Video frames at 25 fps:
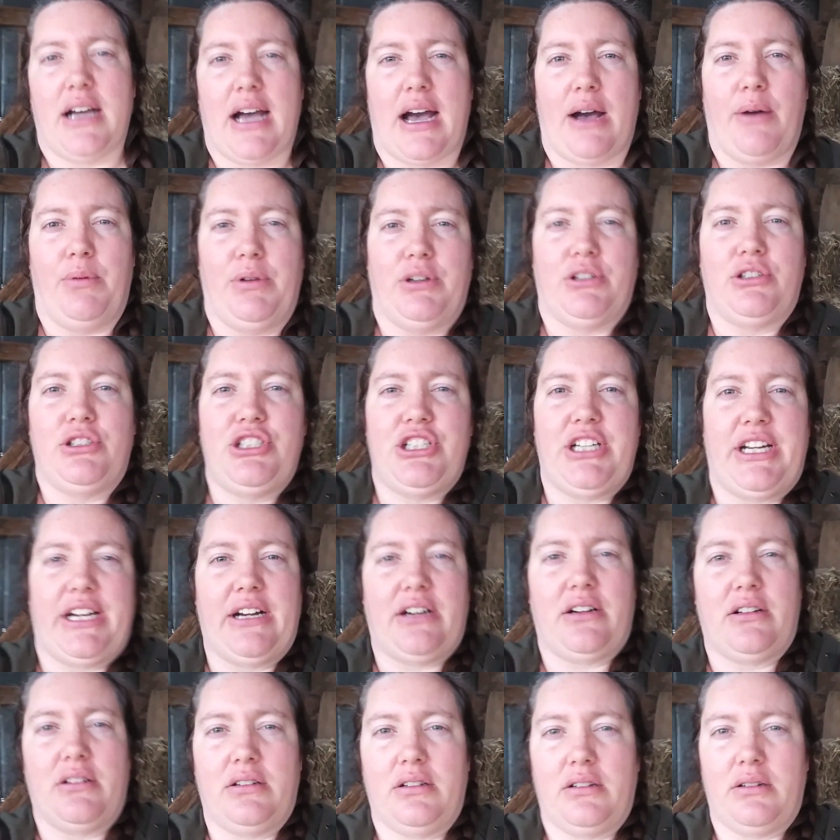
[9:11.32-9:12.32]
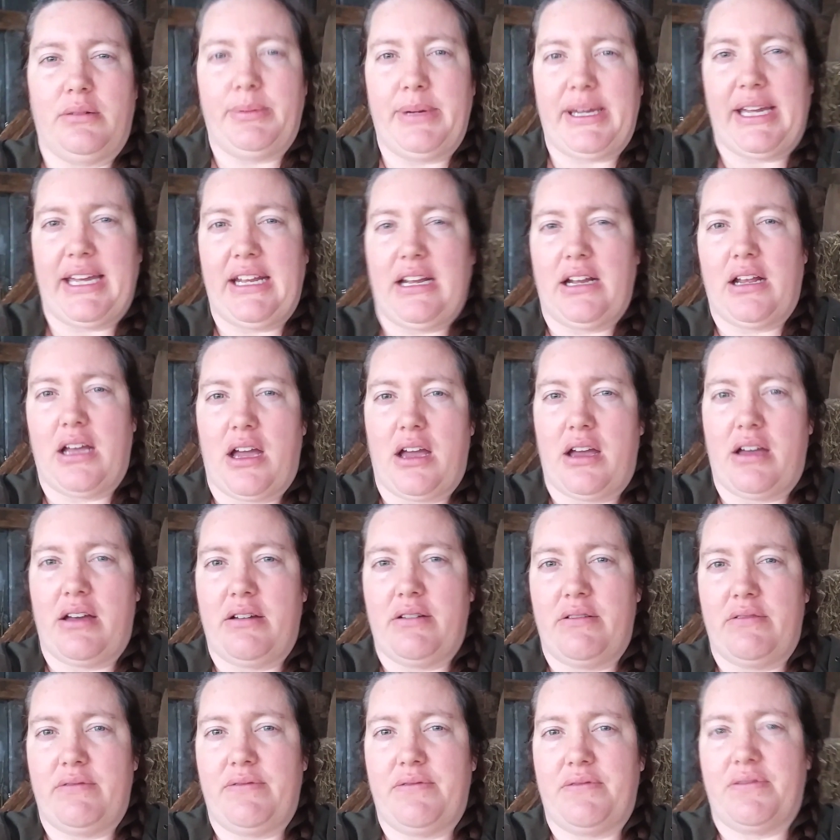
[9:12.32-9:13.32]
I will share a little bit
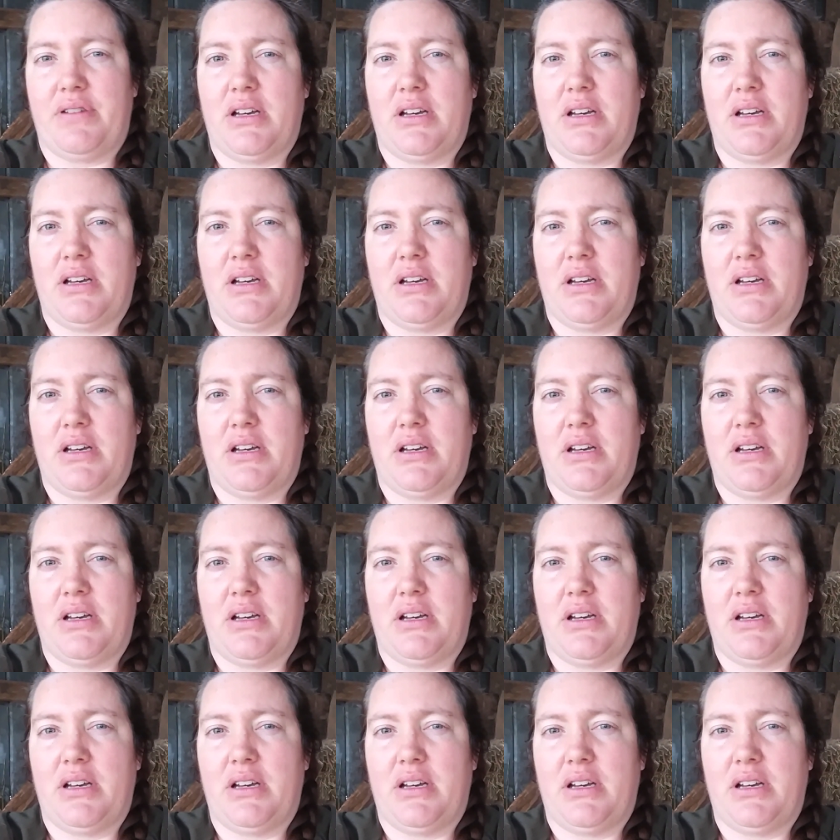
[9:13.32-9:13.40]
of